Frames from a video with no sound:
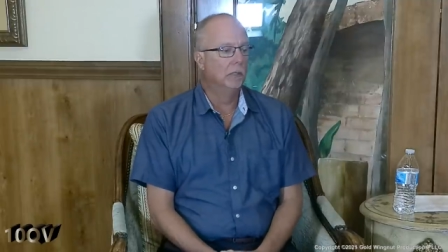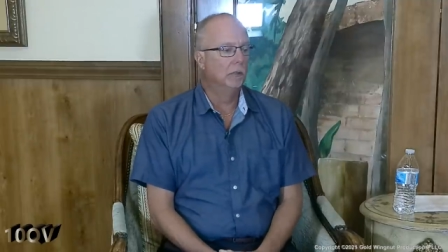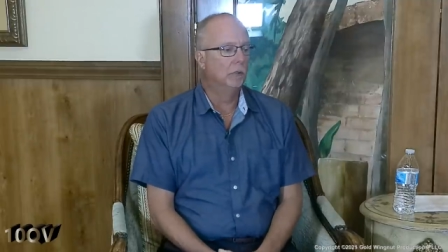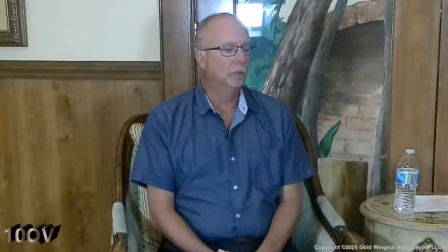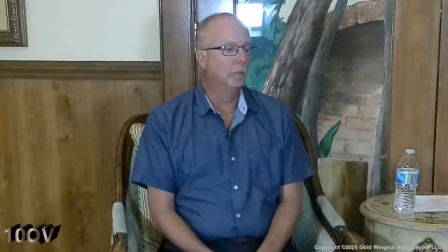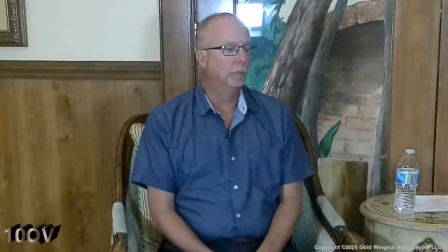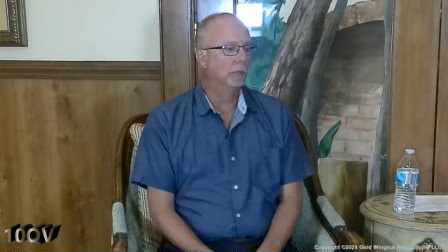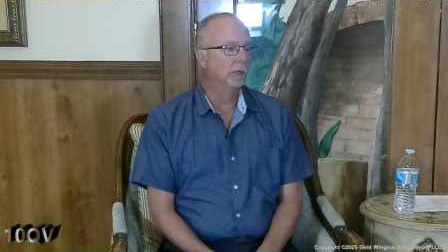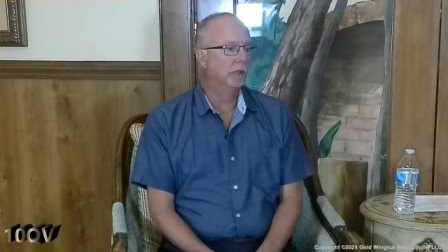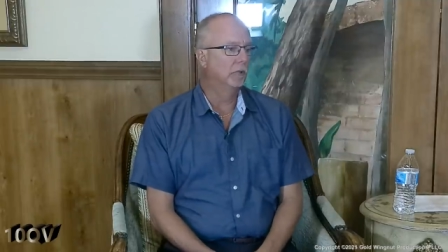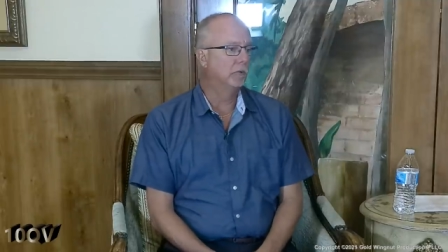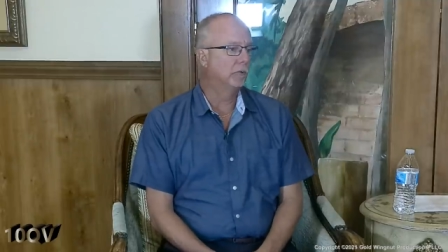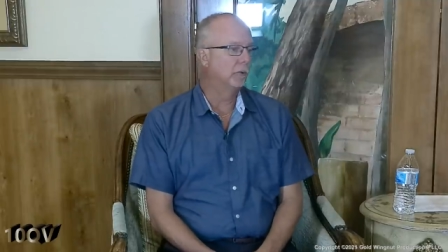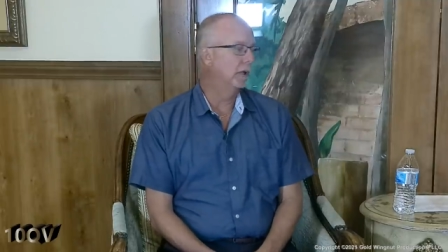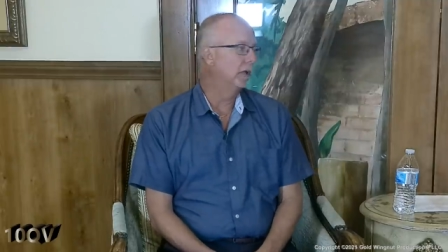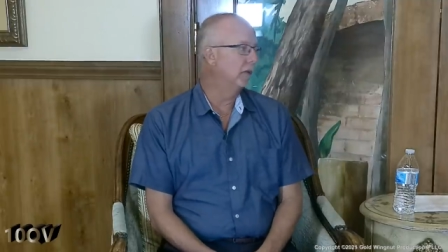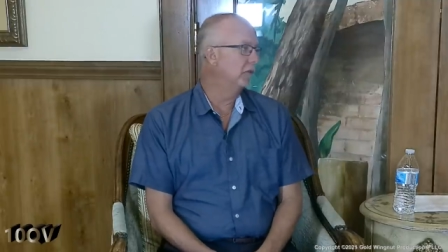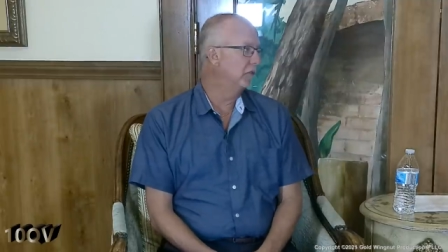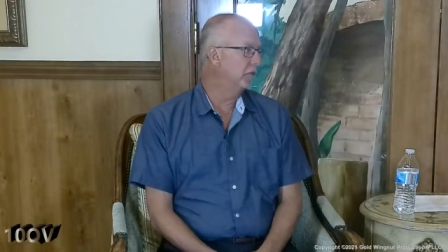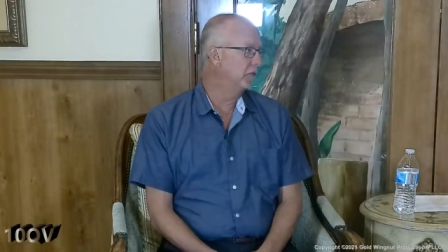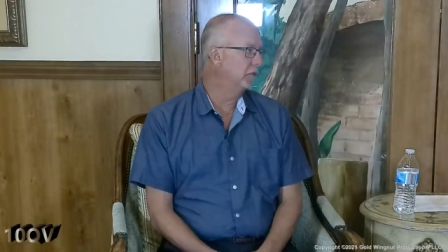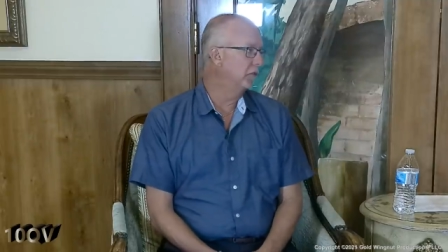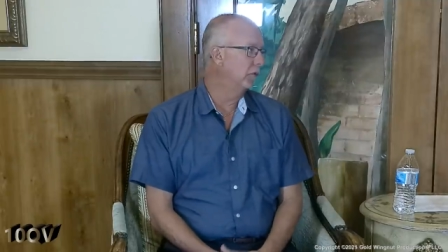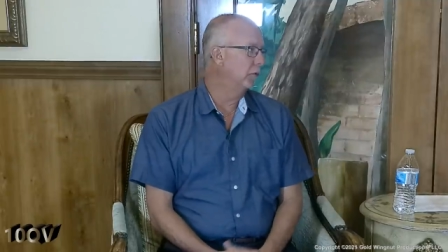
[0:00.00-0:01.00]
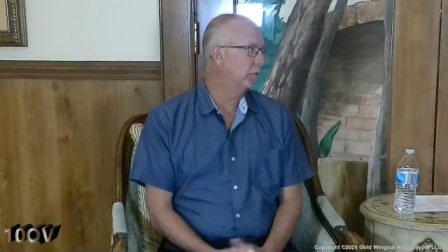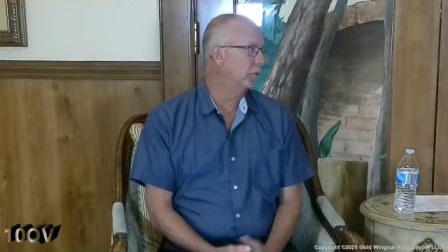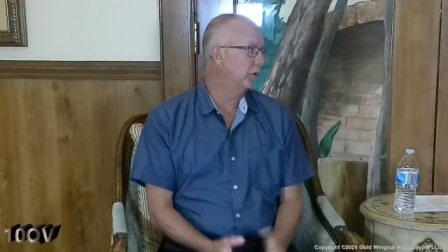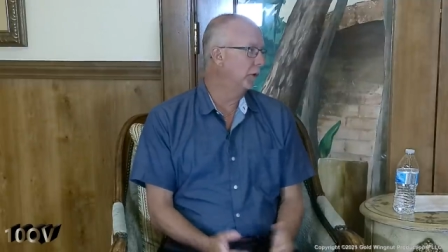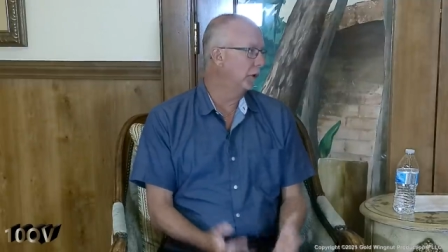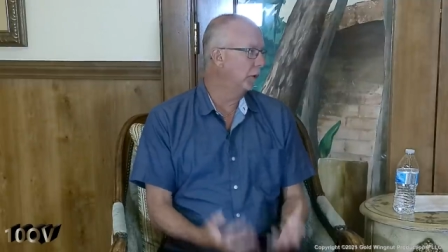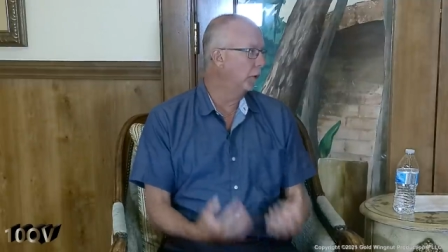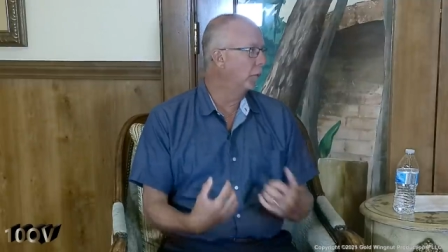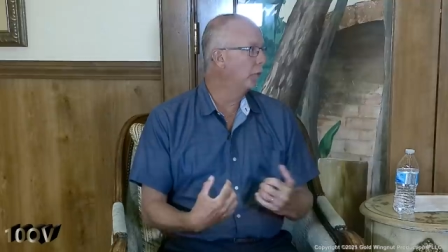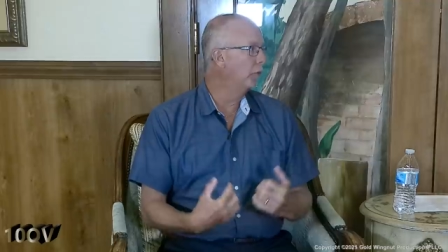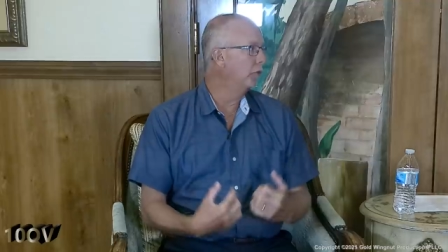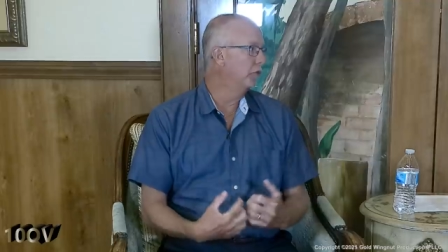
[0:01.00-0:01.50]
there'll be a transition where
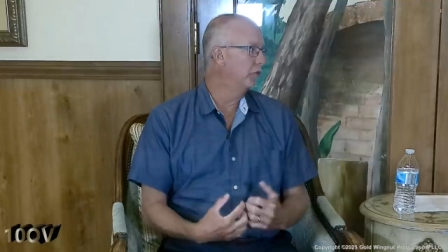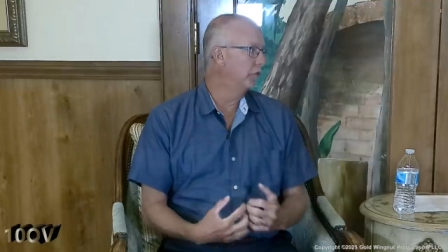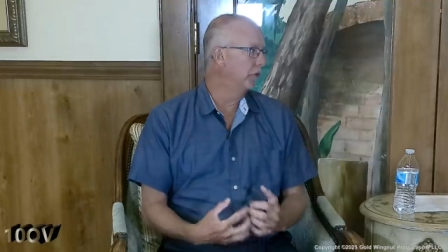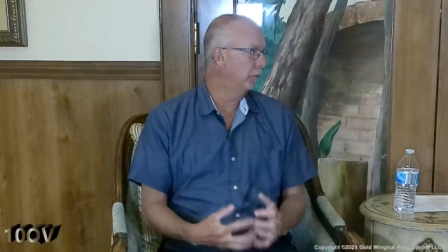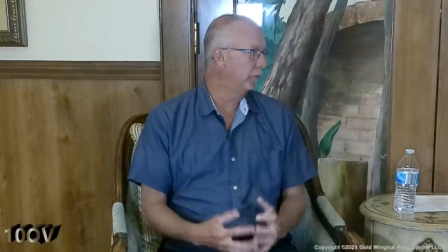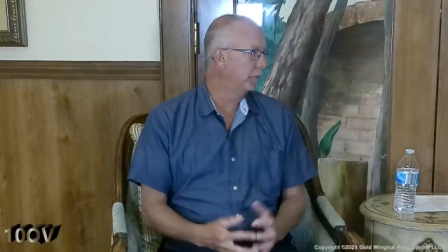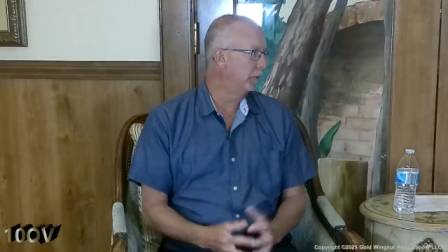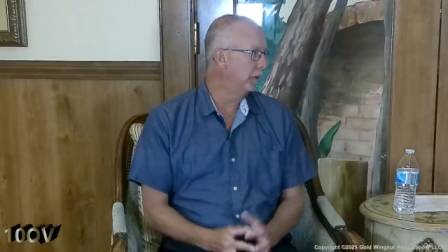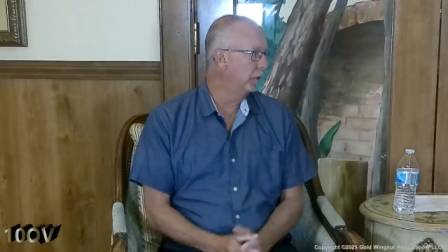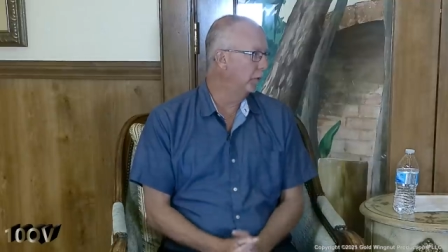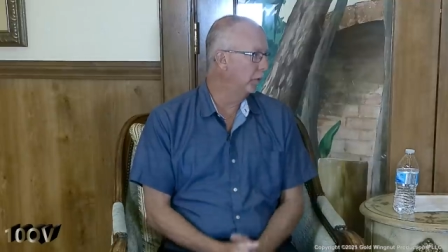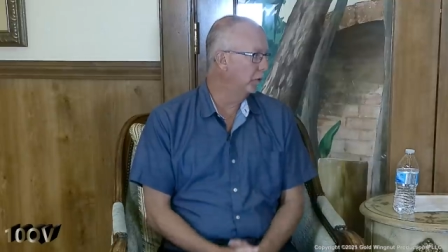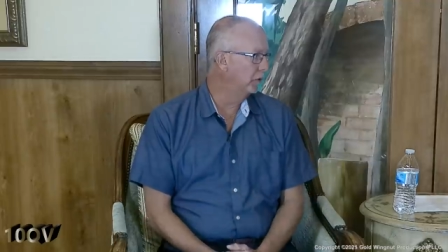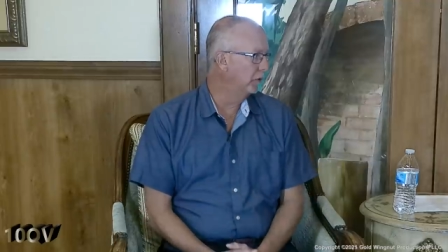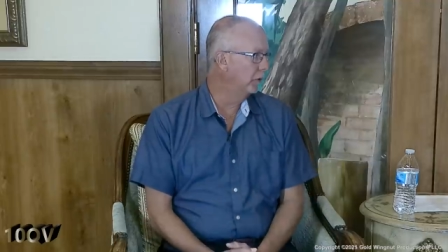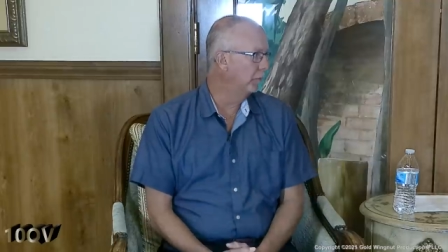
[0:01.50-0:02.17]
the ownership of those